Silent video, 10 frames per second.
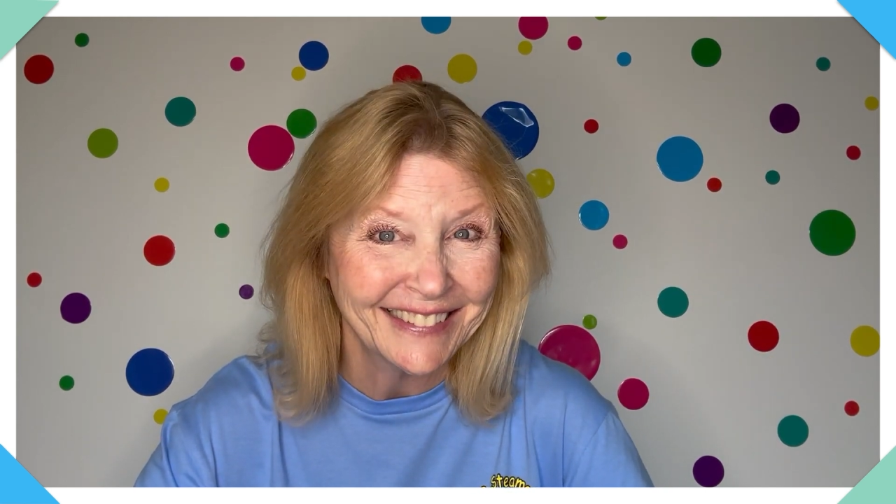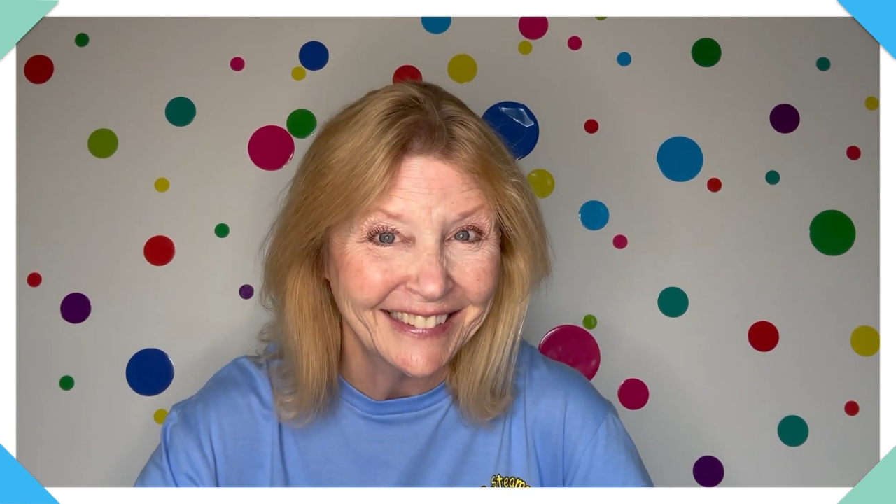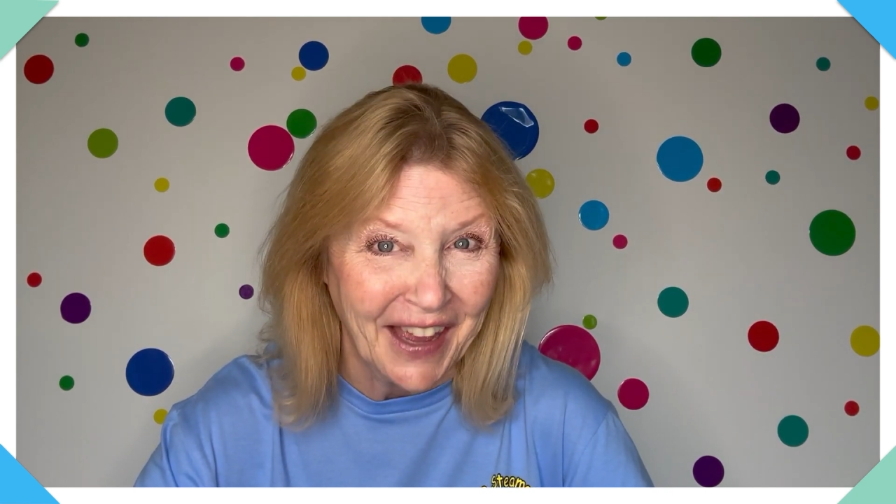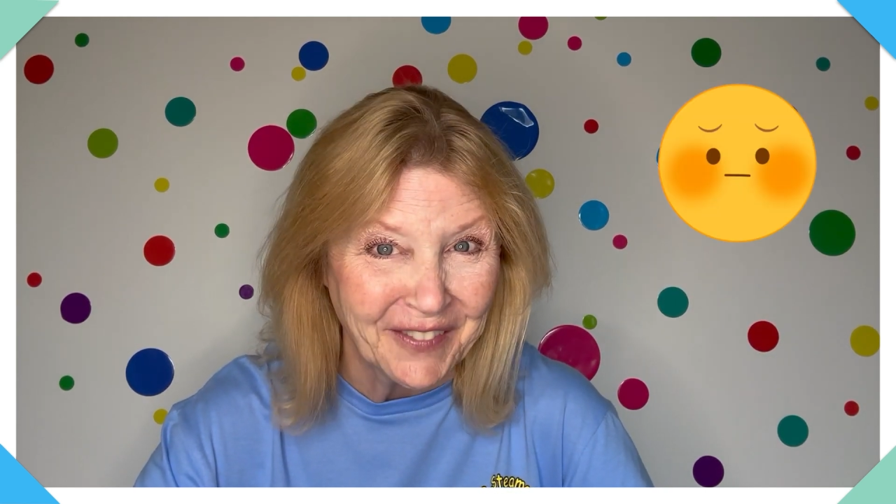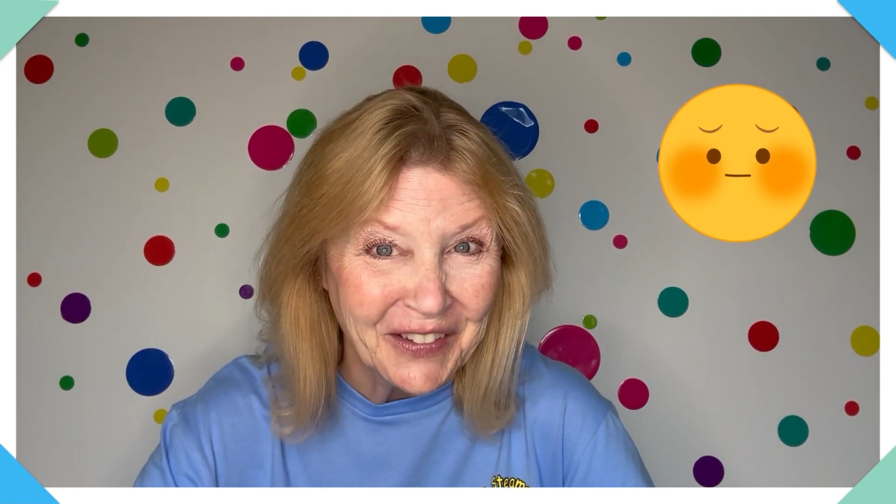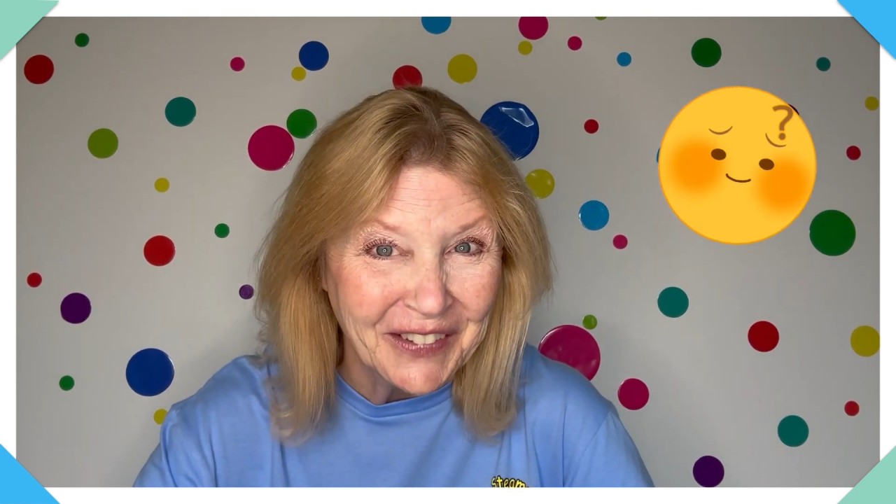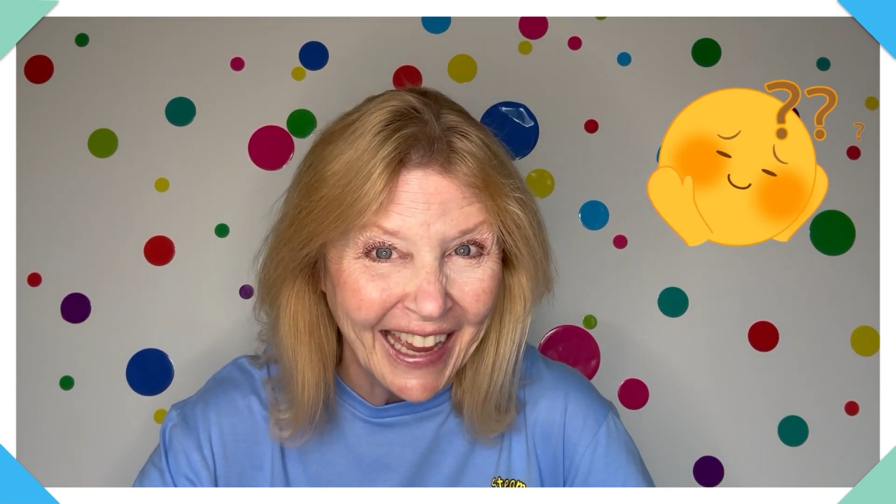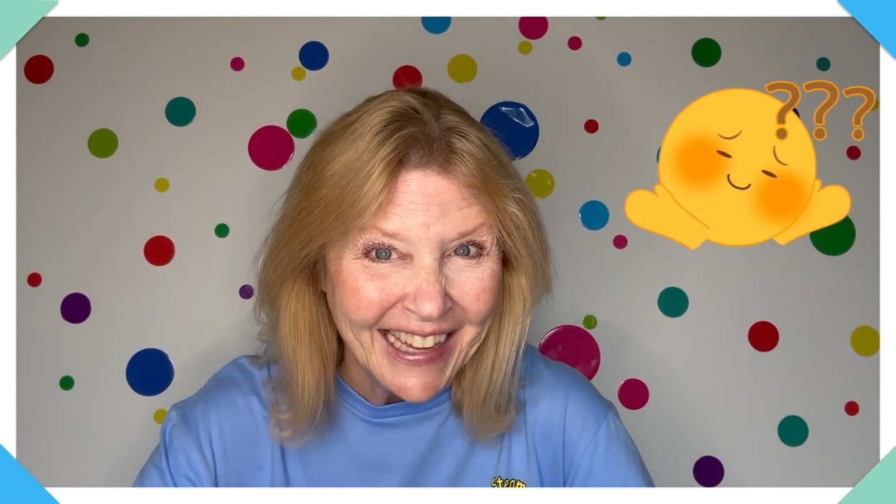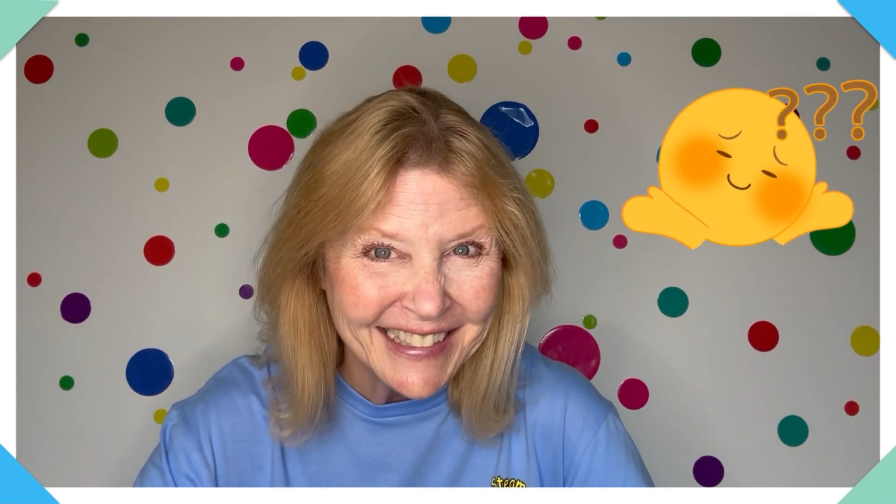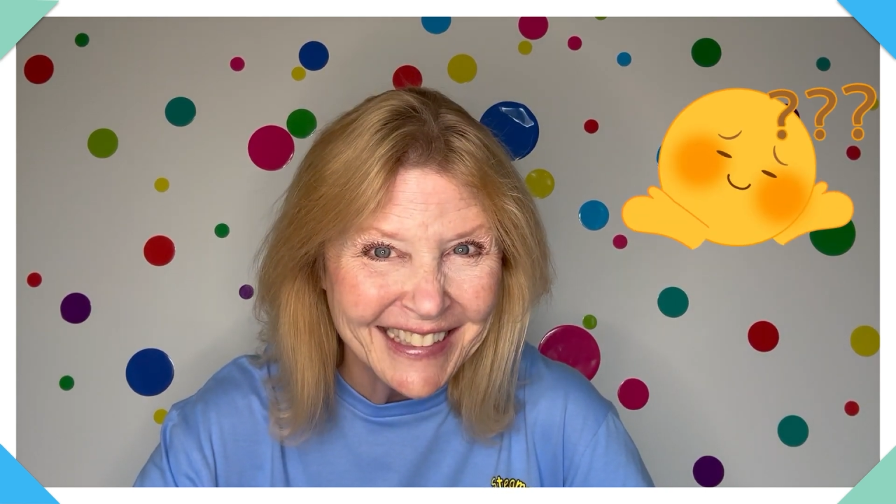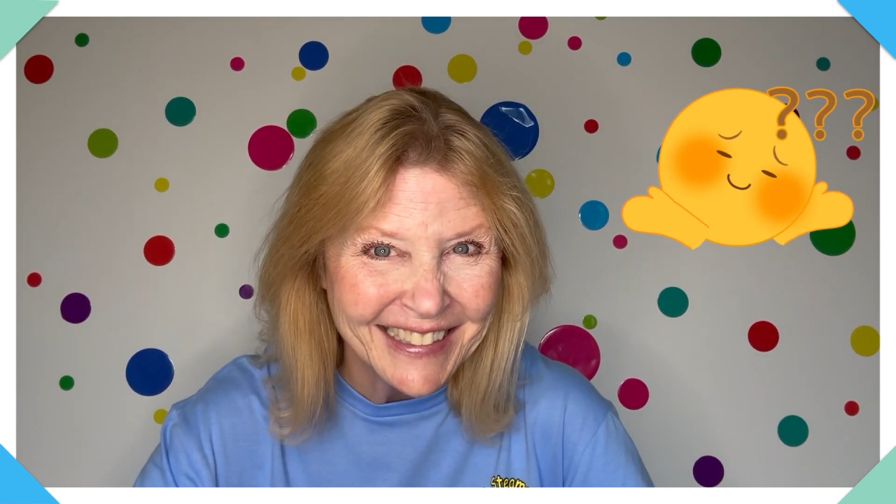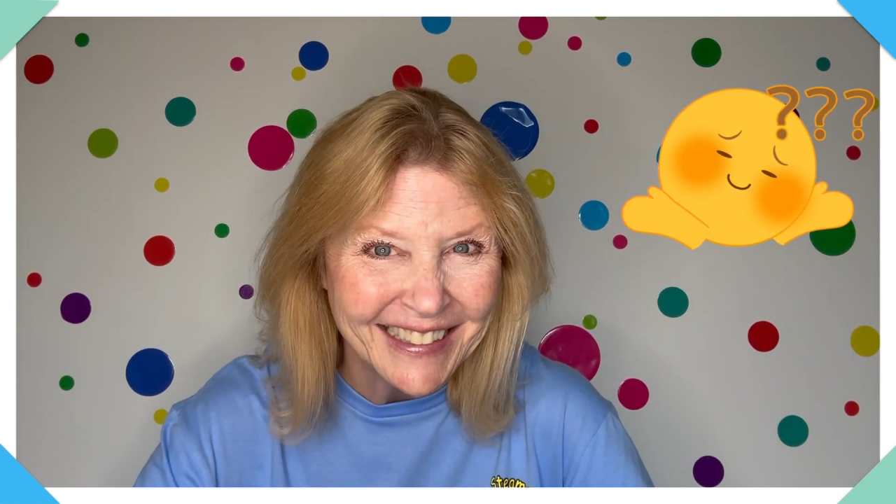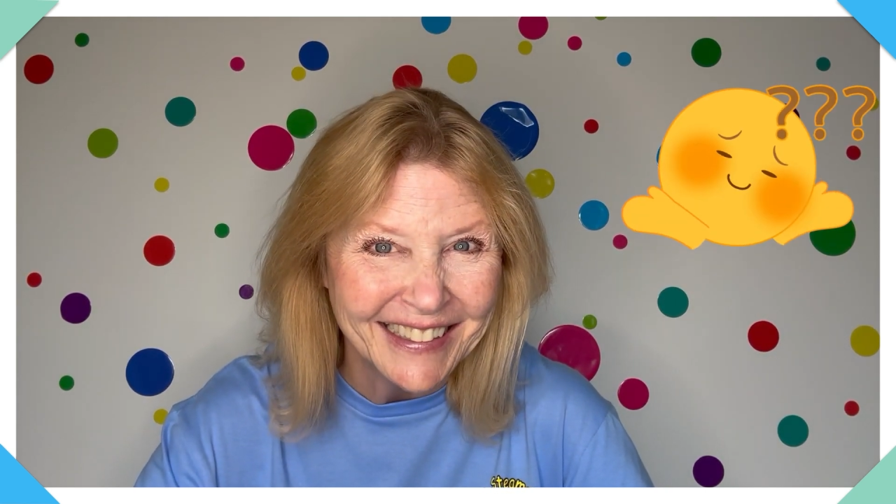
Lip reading: Have you guessed?